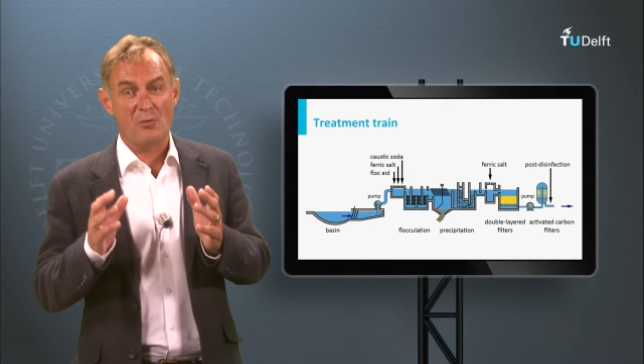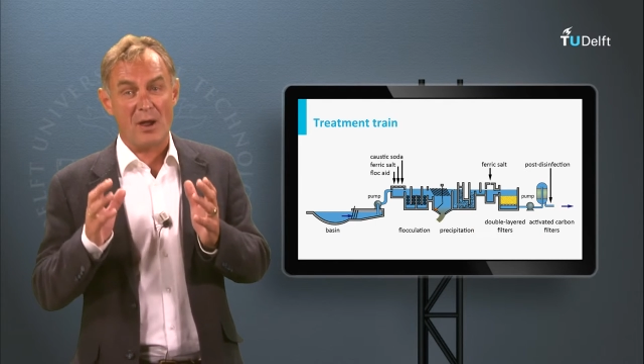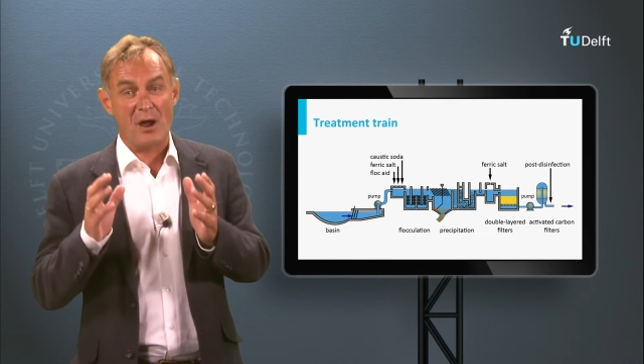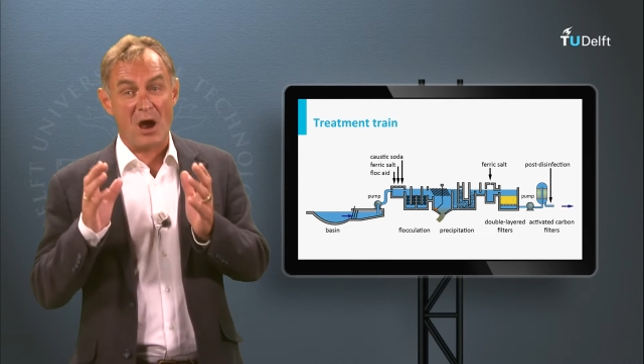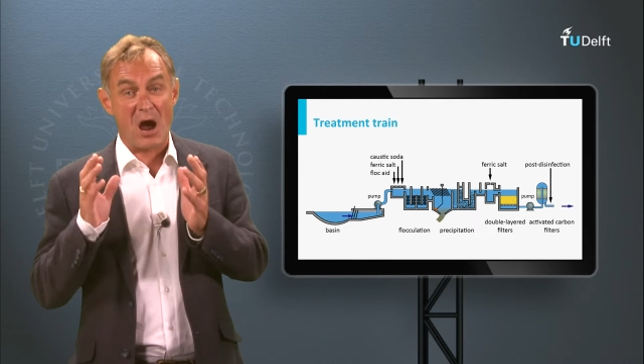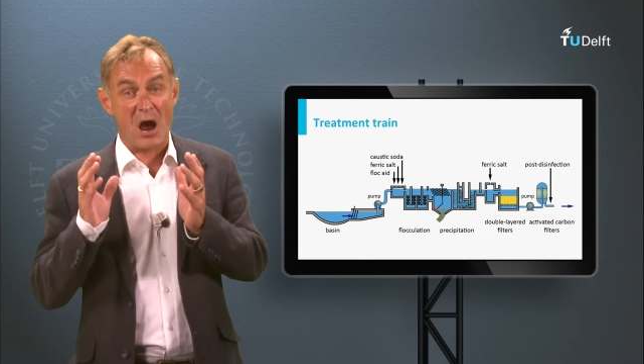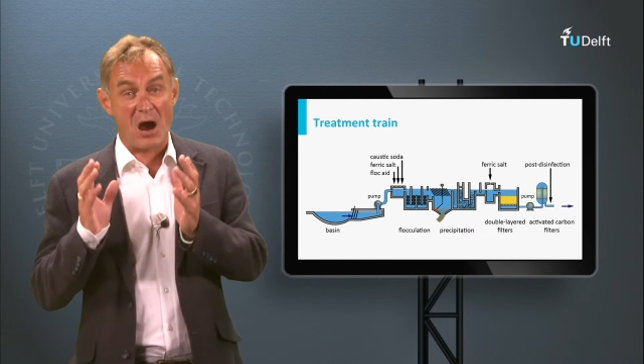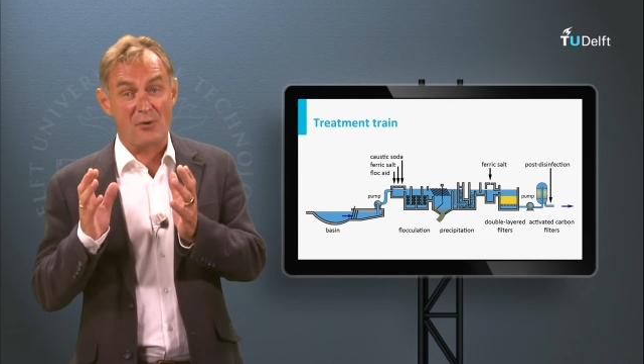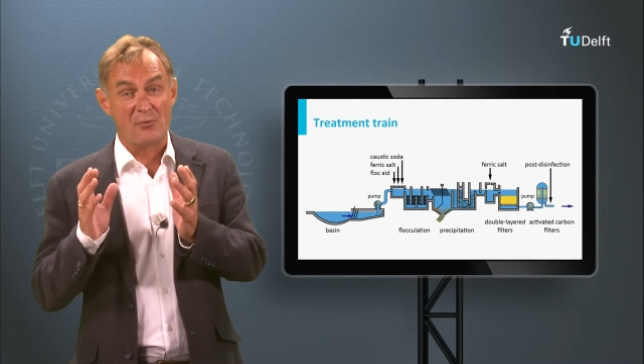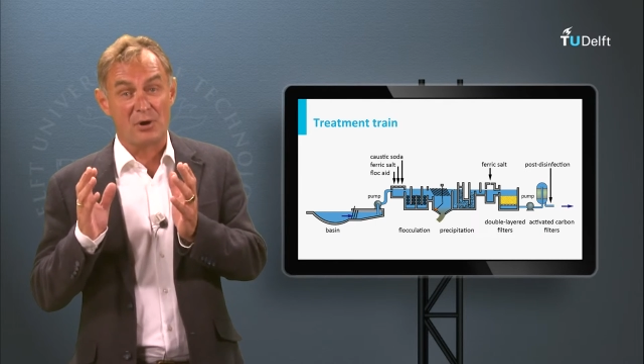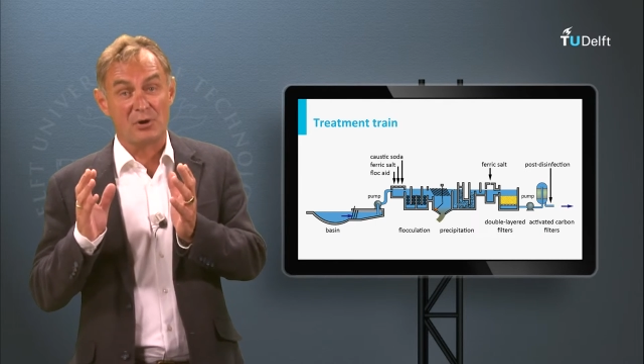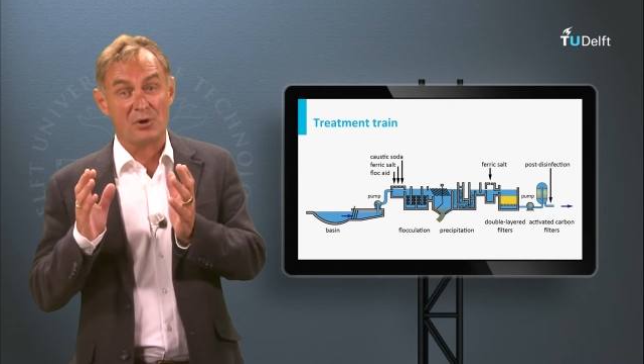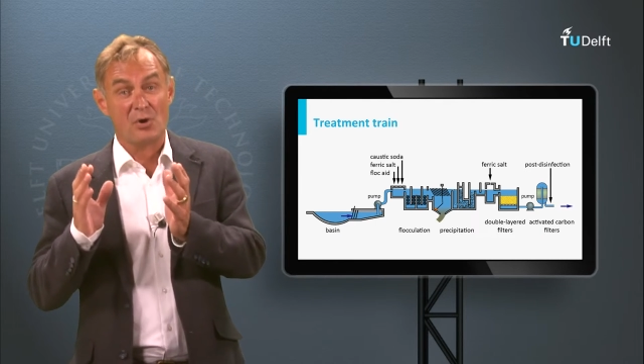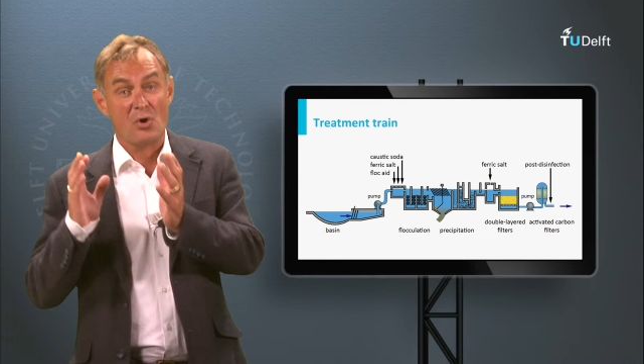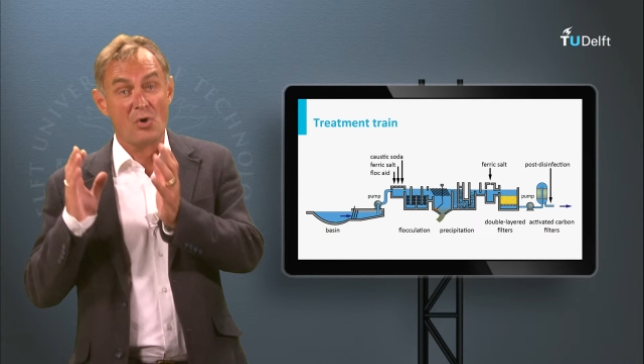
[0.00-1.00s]
where
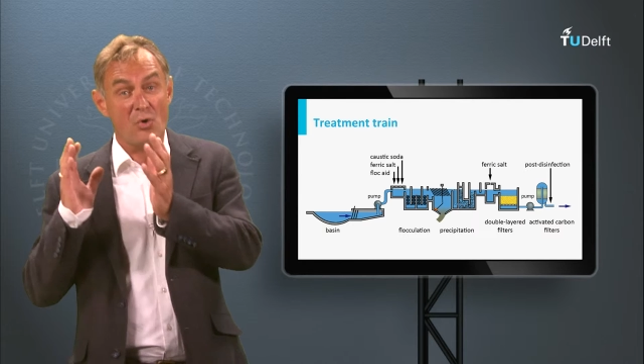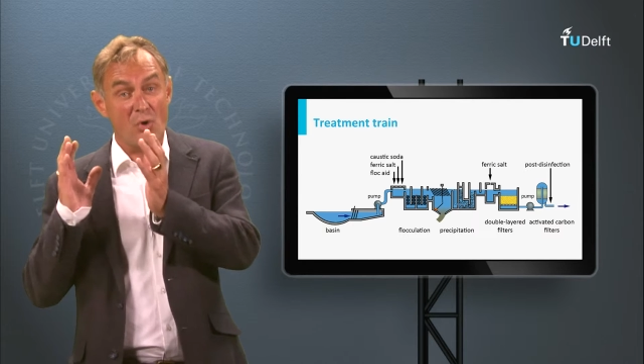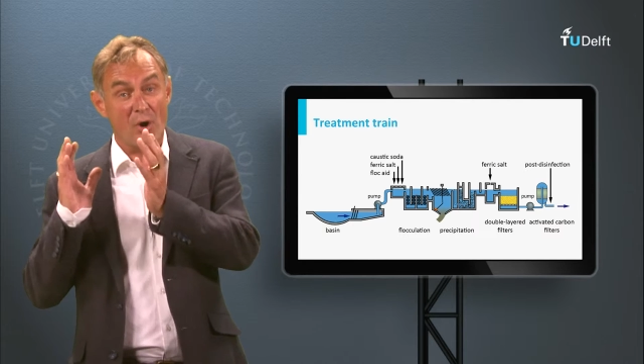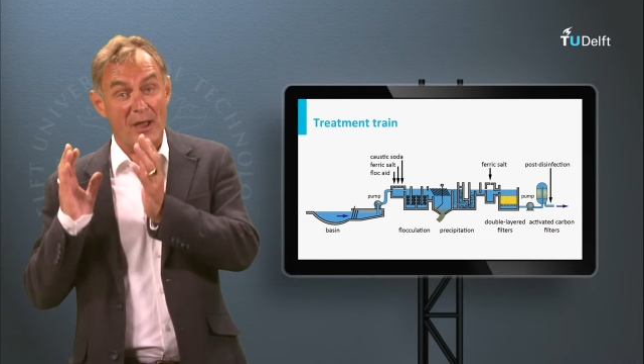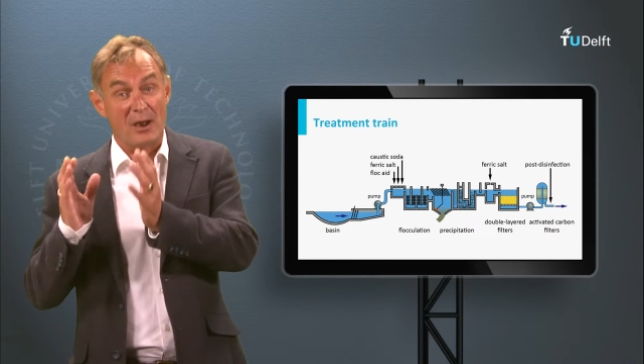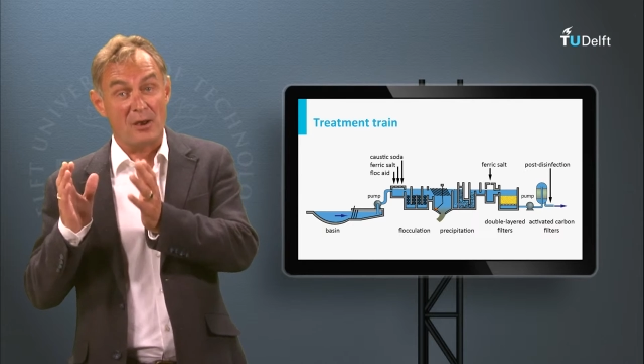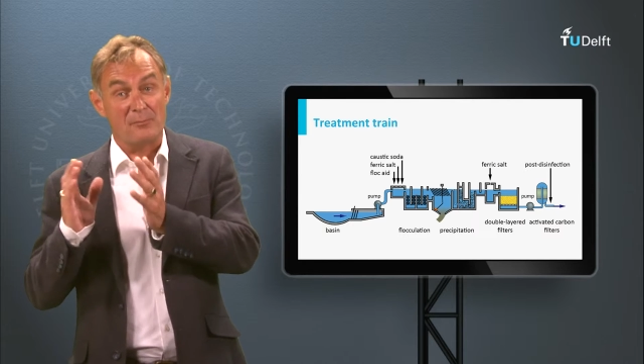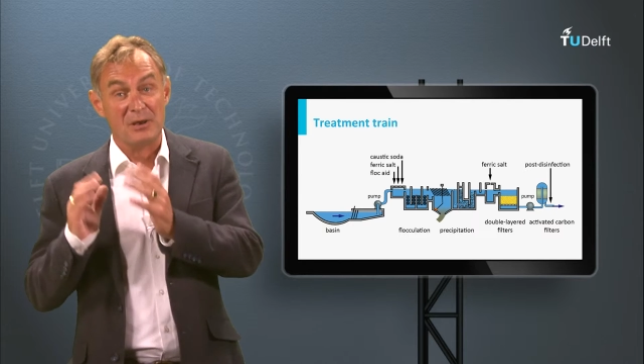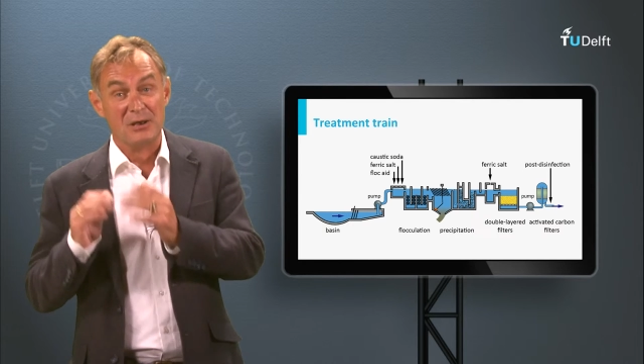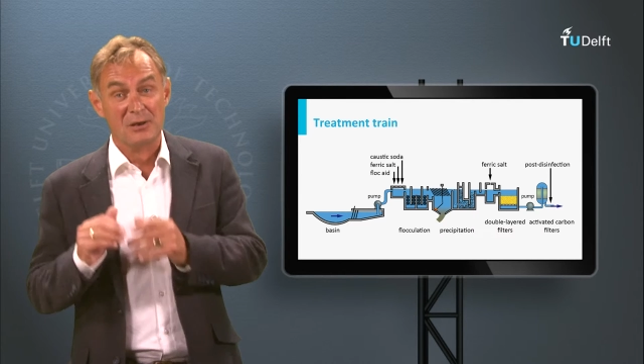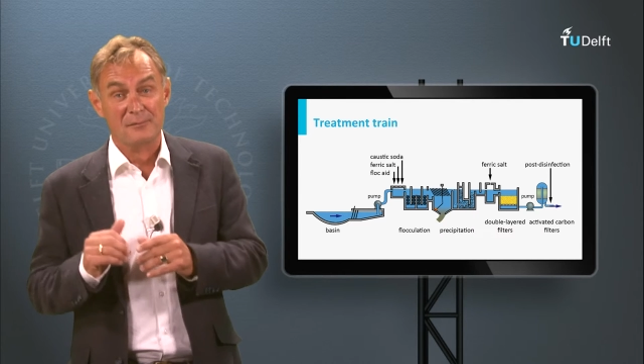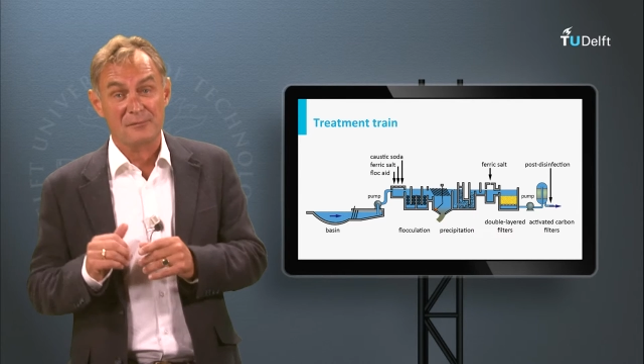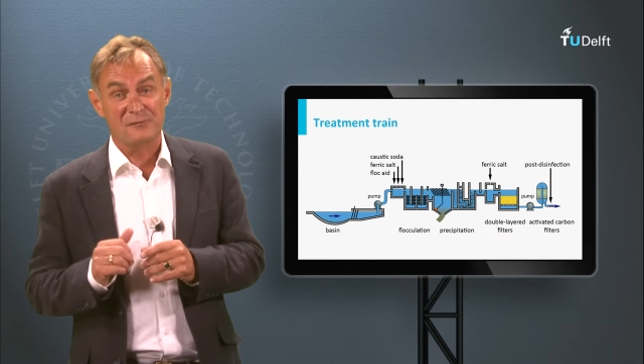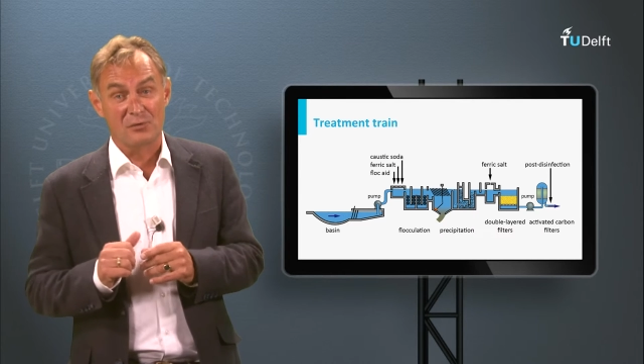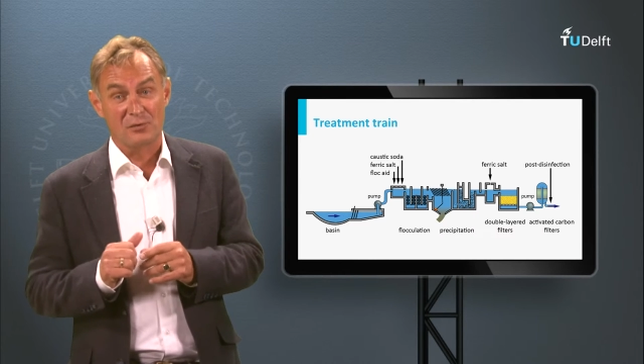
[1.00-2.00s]
iron or
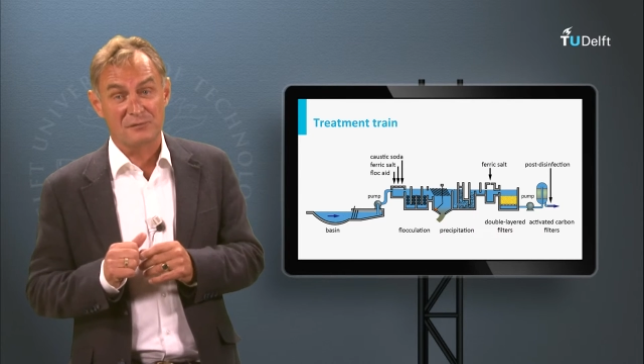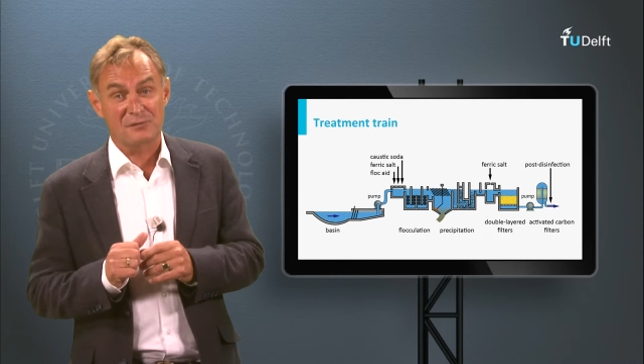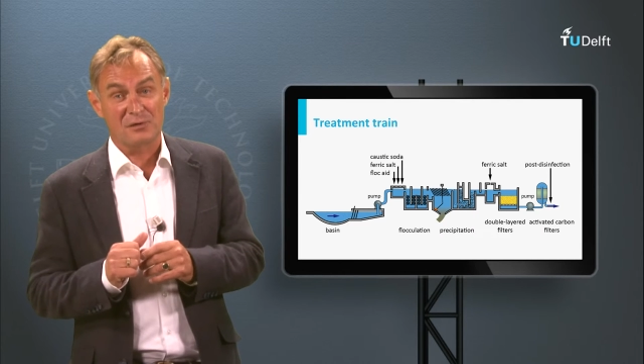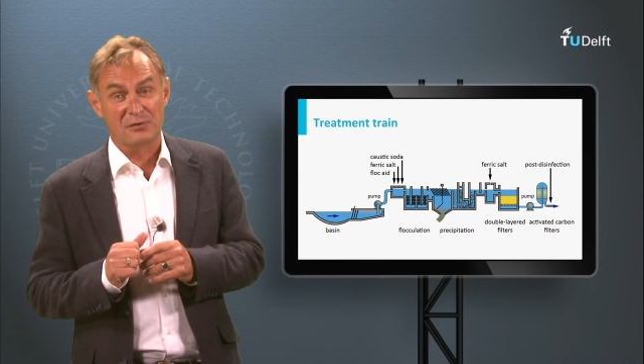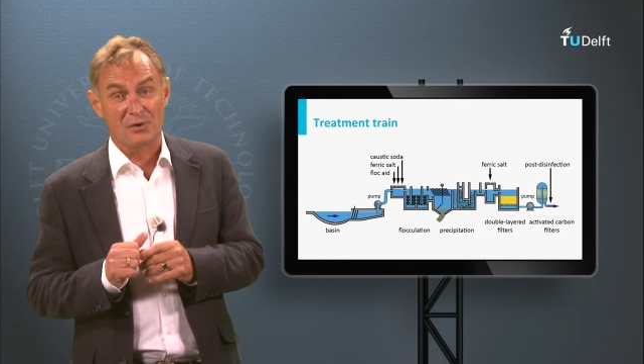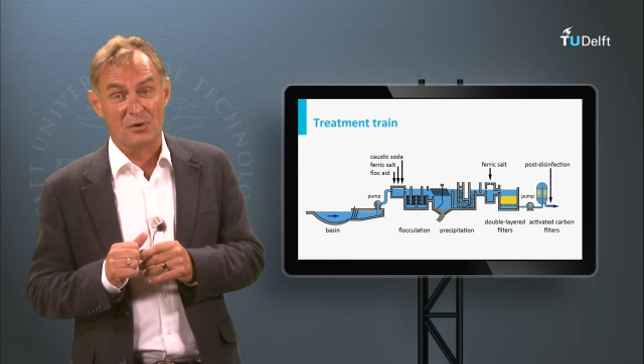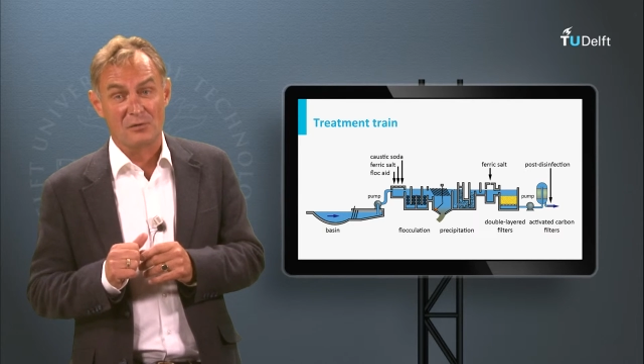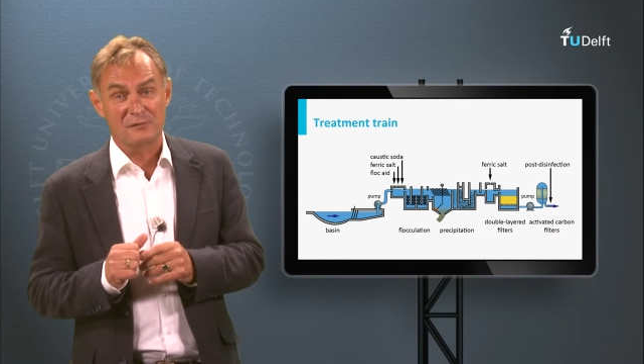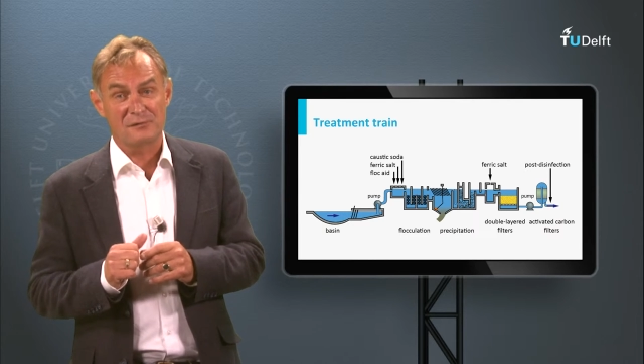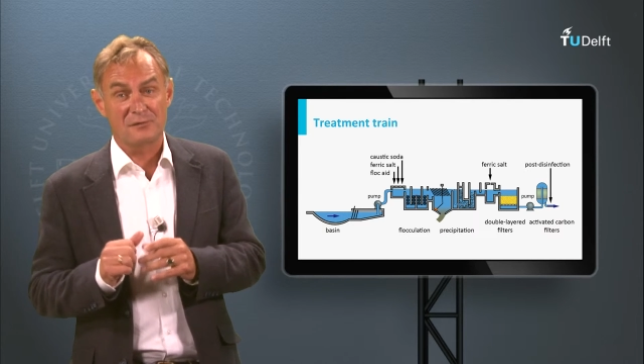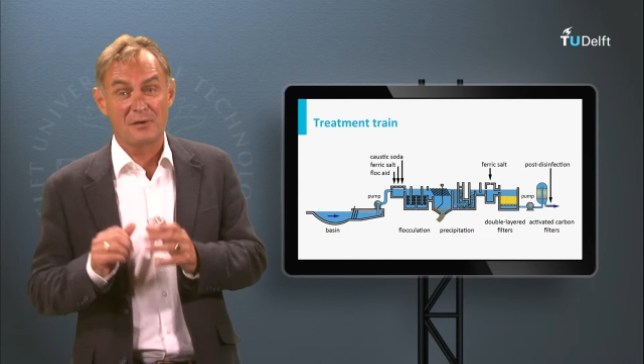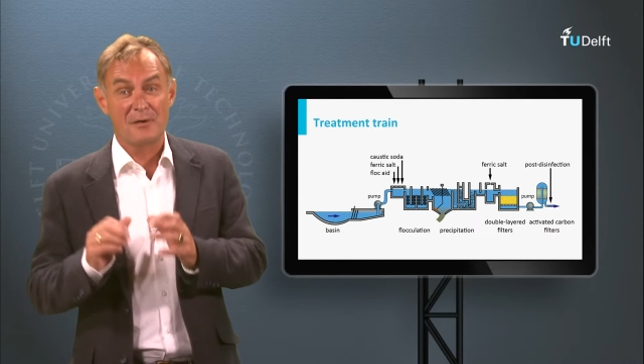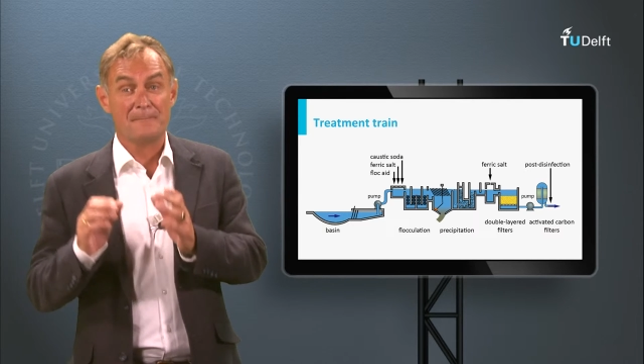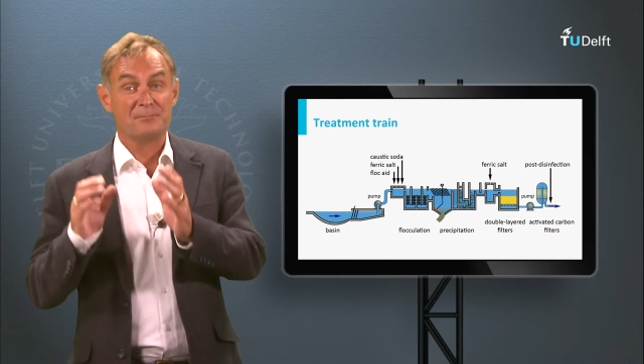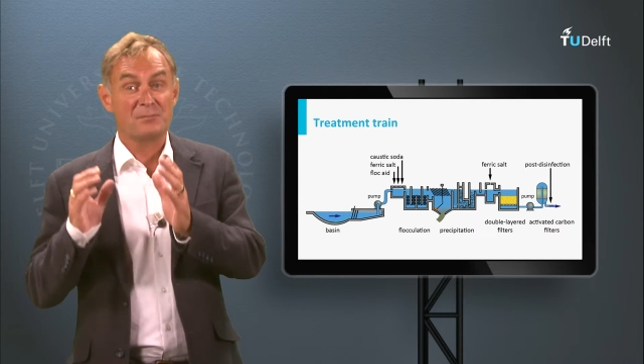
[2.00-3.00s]
aluminium salts are dosed,